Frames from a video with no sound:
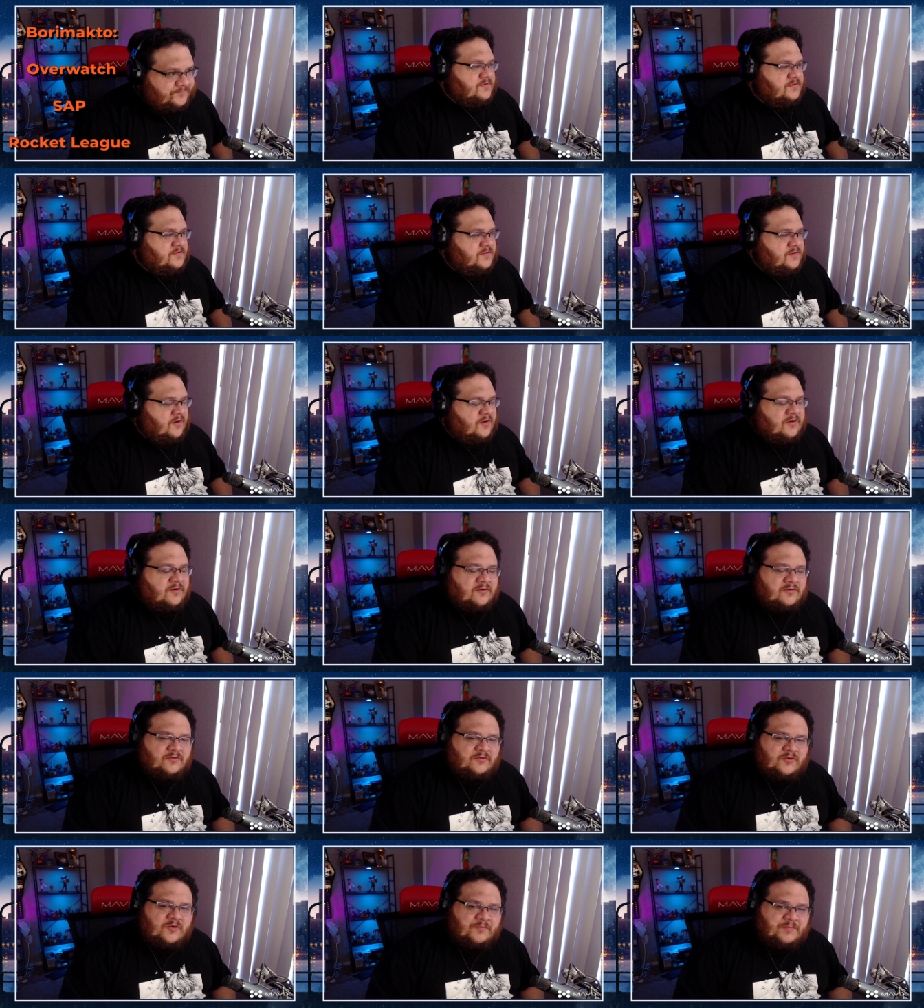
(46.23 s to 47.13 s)
So
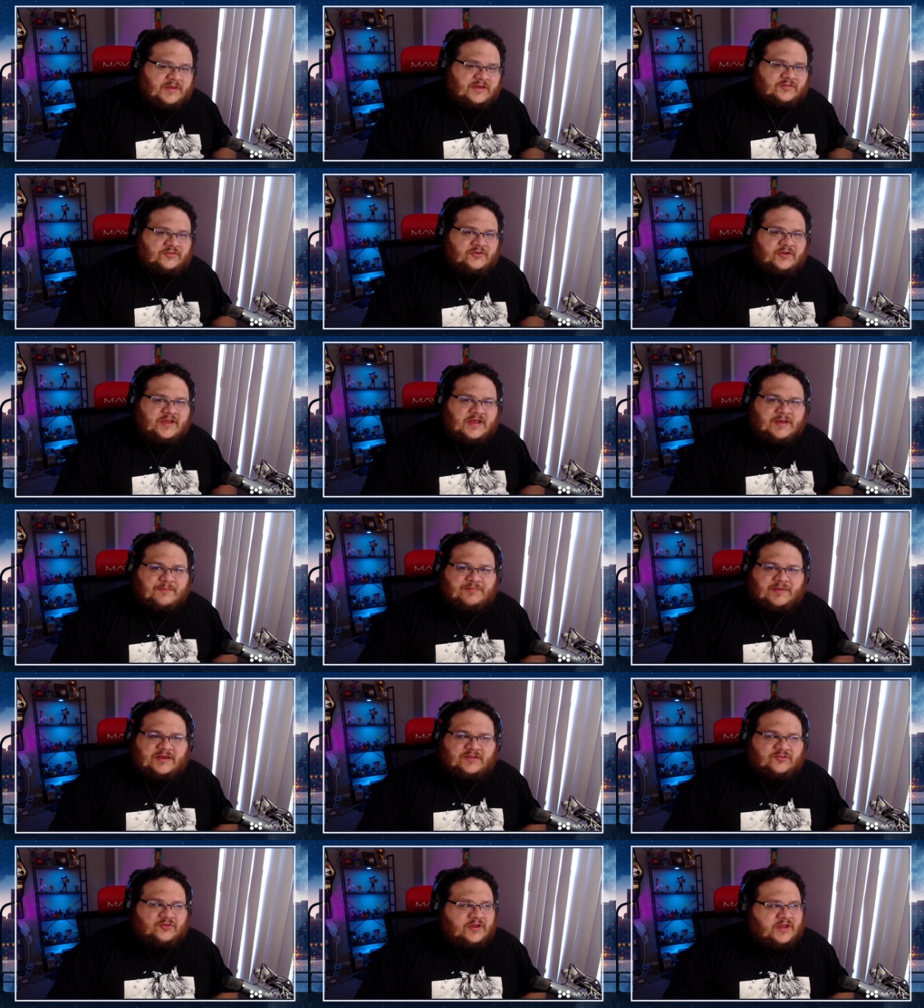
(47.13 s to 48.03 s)
you pick three, I
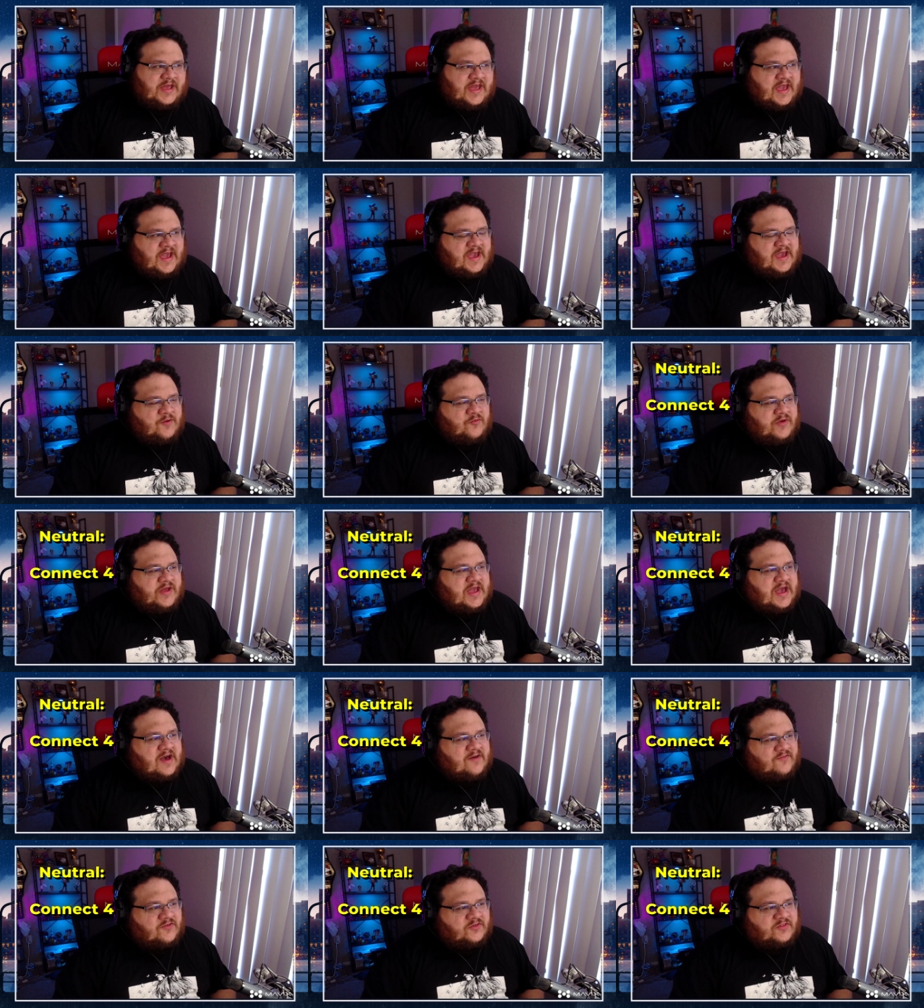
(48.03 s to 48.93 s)
pick three, and we
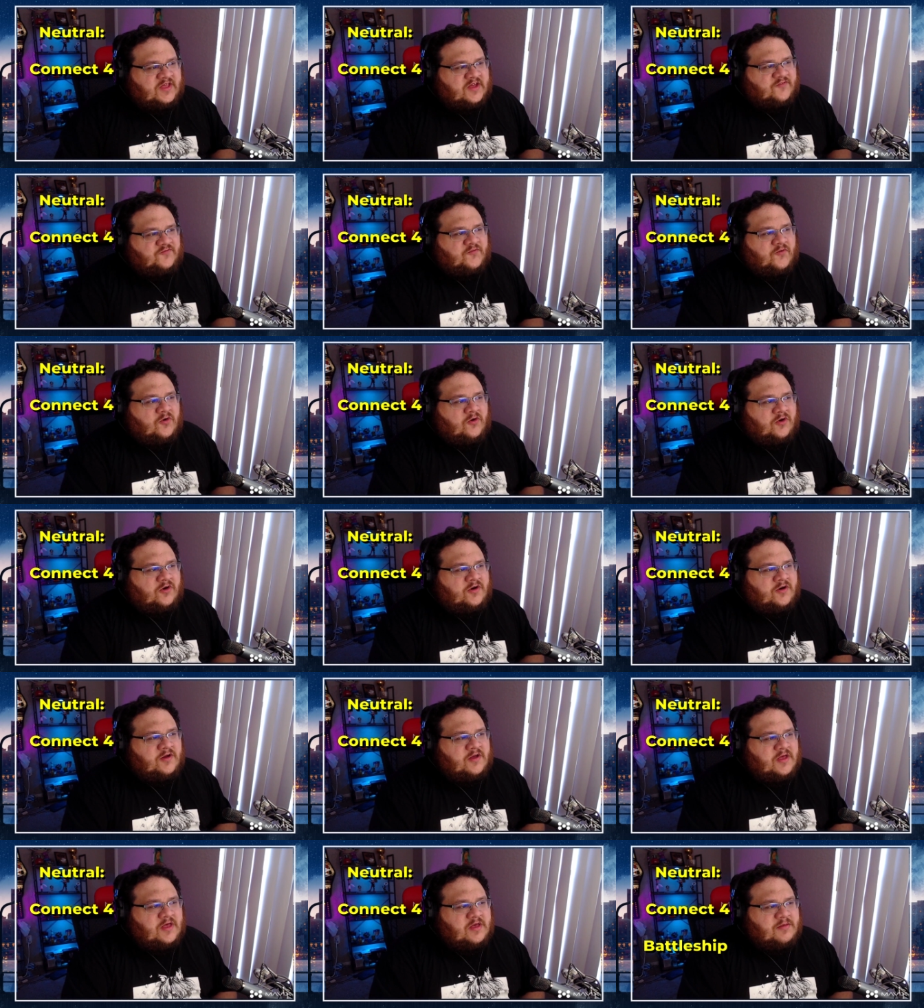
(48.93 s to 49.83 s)
have Connect Four,
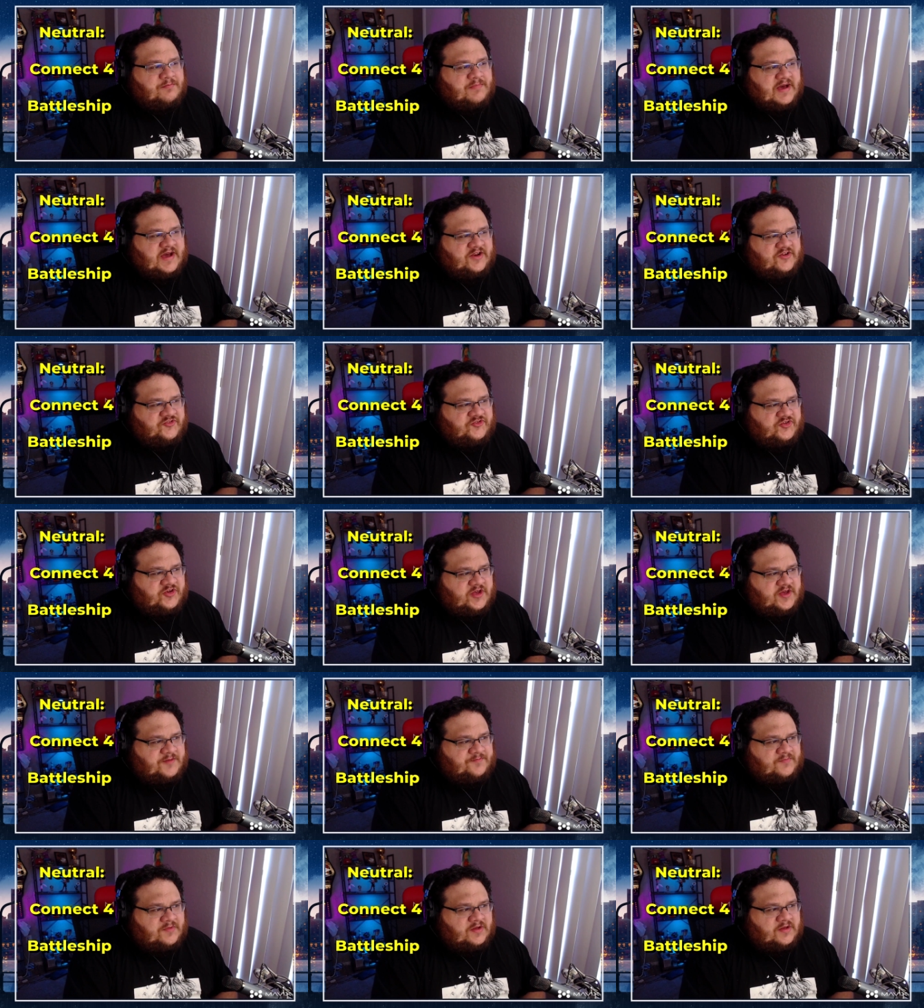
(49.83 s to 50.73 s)

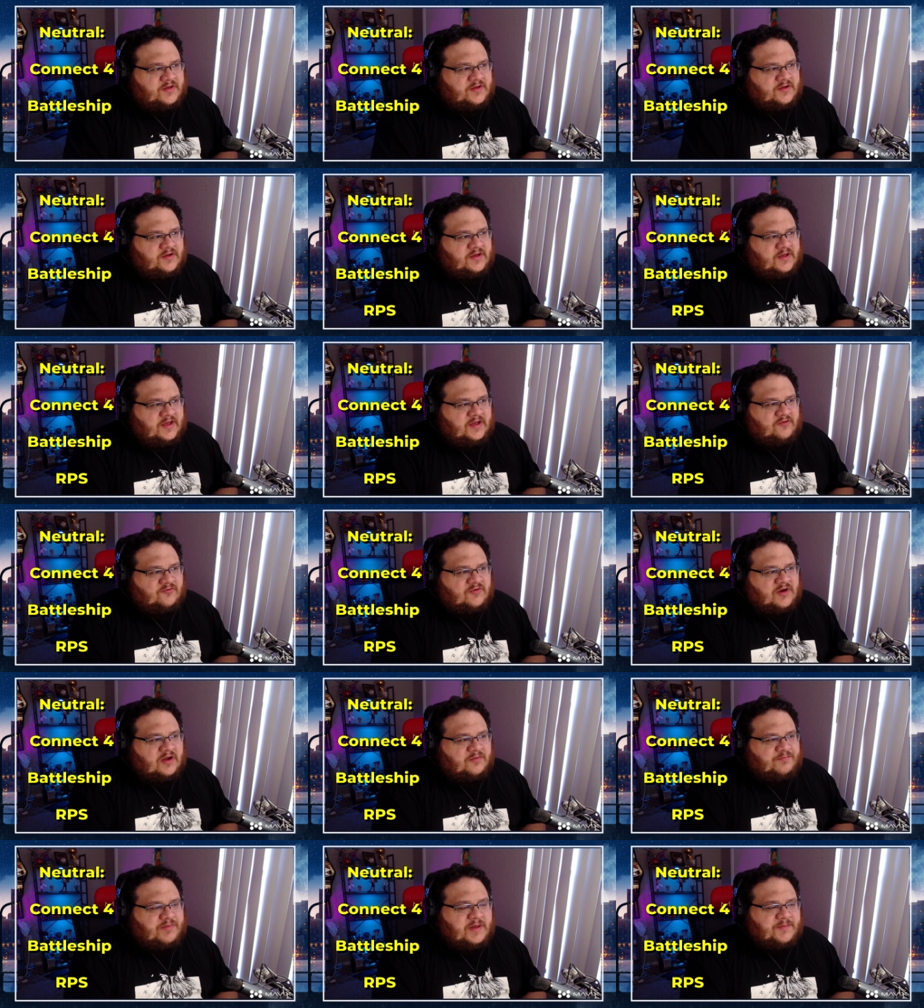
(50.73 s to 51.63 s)
Battleship, and
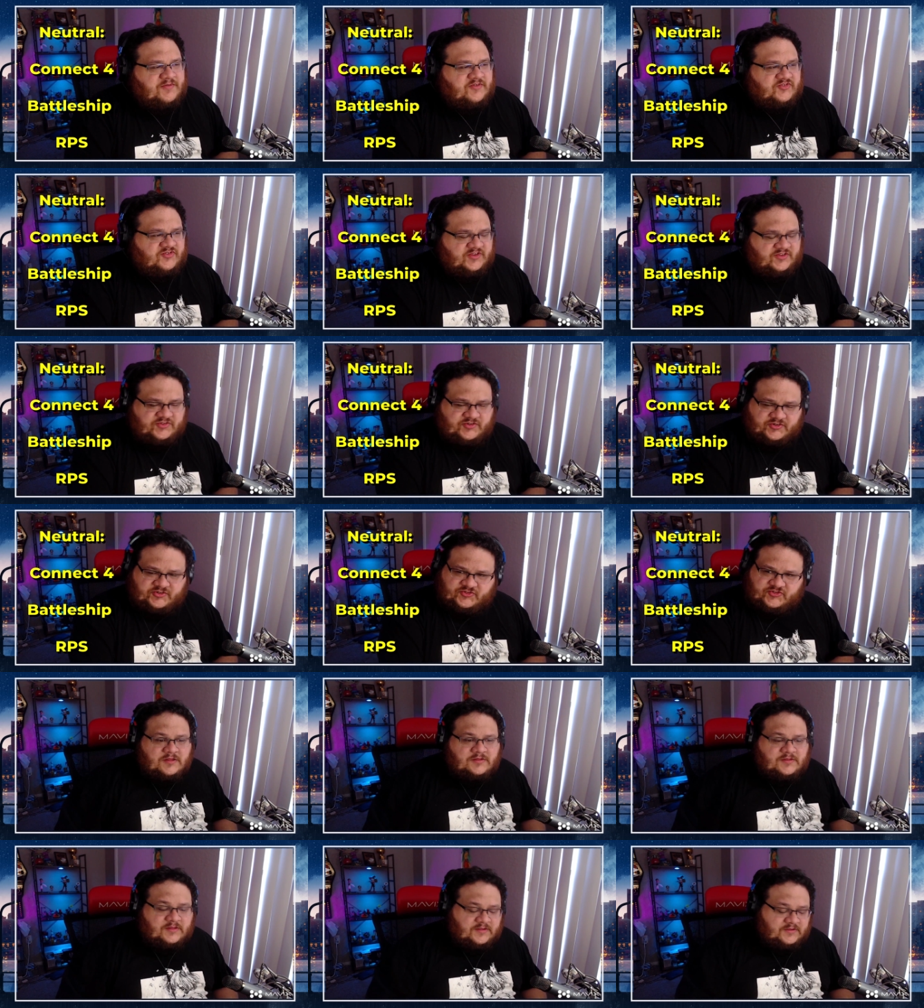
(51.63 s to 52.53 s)
Rock Paper Scissors.
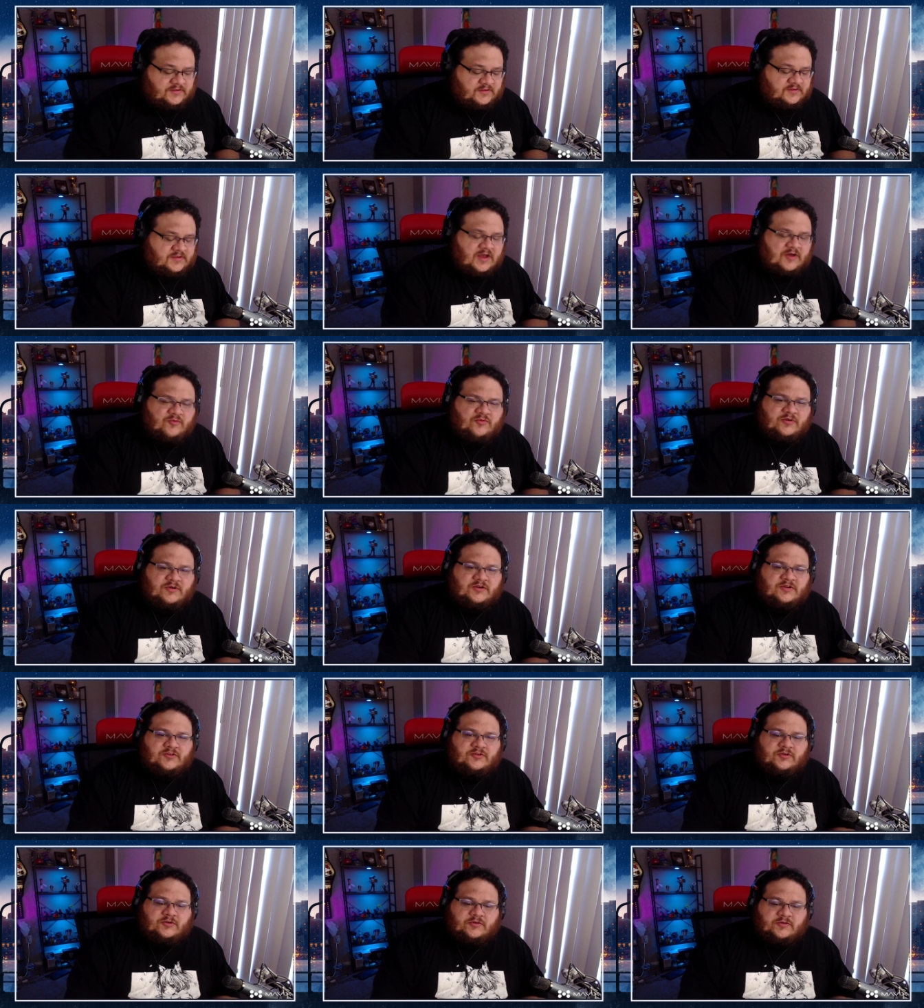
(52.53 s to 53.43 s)
This is how we're gonna
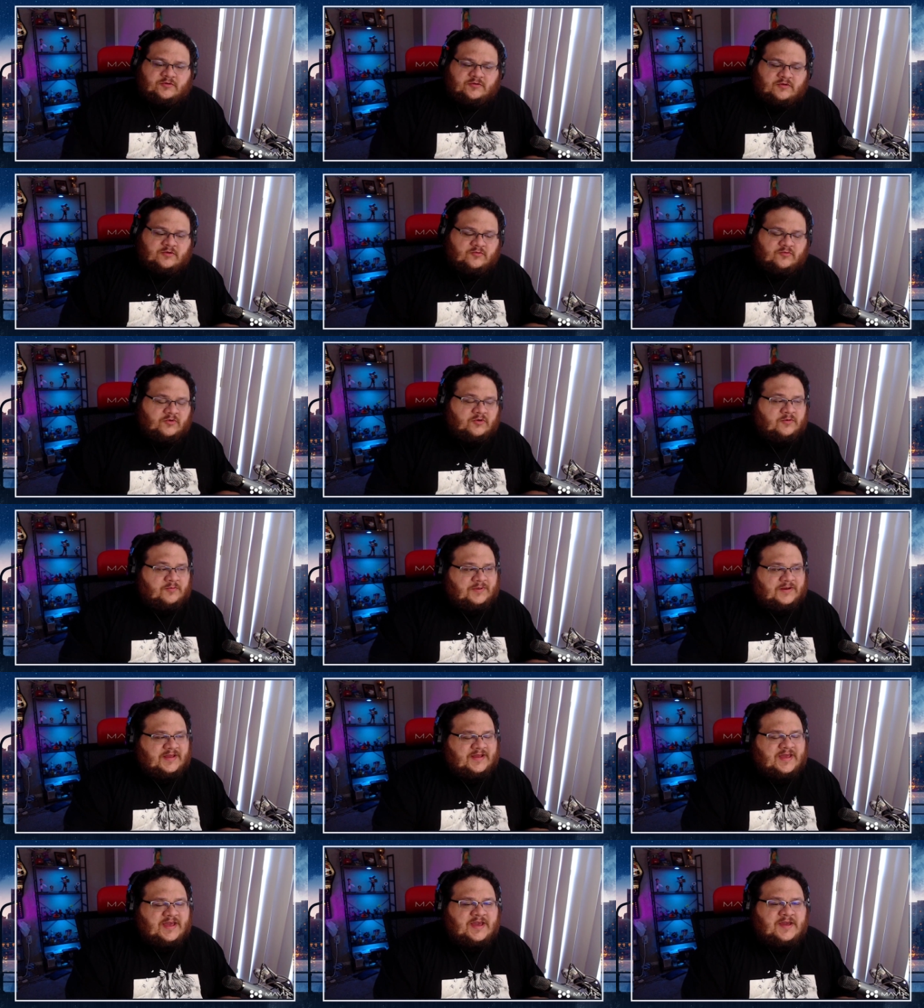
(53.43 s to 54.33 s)
do. We're gonna play
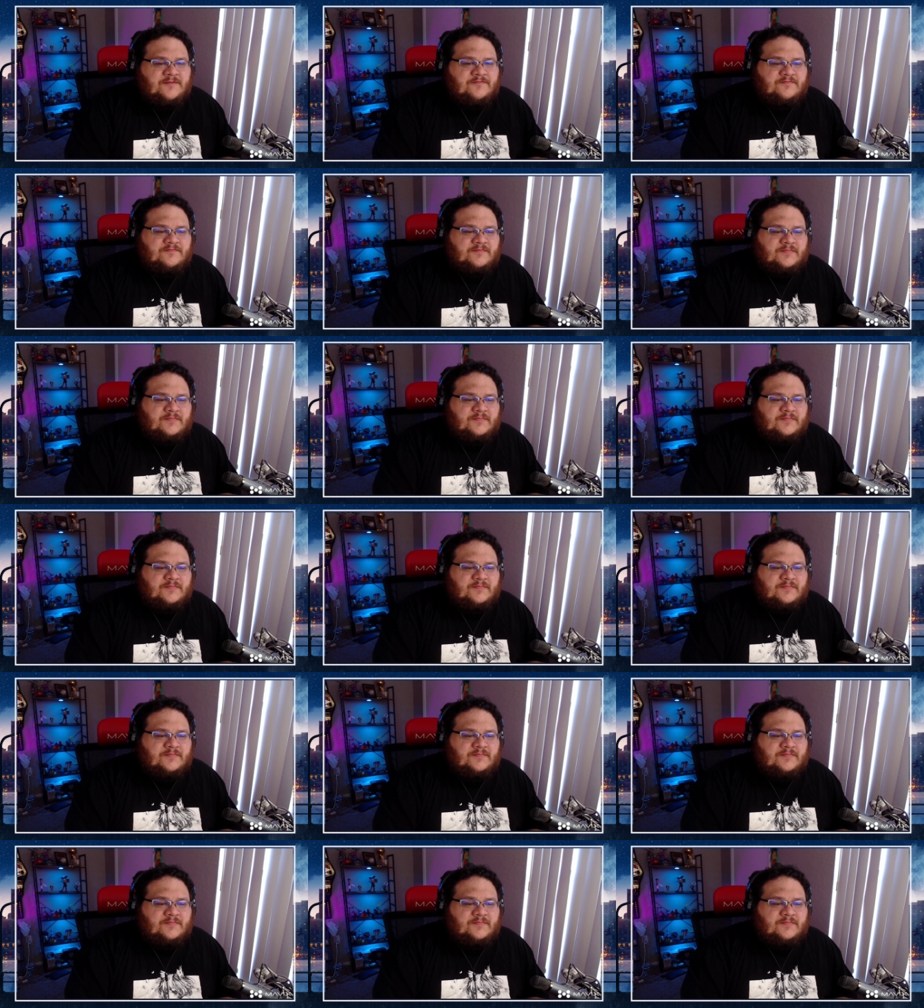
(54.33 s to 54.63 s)
a game.